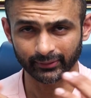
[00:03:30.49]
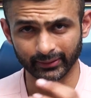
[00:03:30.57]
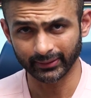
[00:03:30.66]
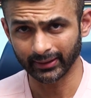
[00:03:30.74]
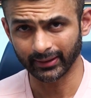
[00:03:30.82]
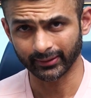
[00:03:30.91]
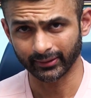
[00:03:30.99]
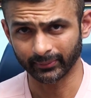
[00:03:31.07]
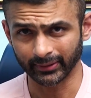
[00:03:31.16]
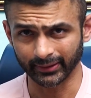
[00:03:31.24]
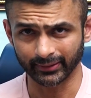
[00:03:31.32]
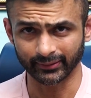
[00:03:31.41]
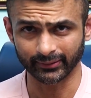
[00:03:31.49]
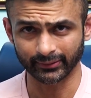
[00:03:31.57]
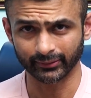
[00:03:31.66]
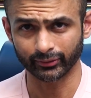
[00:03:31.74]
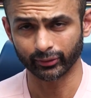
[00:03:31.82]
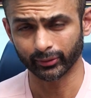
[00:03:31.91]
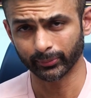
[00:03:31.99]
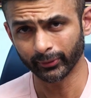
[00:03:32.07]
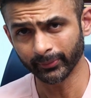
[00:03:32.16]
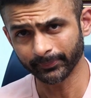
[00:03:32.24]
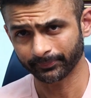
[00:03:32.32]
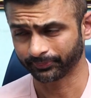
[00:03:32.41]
vidudalaagura mari injections kudupom.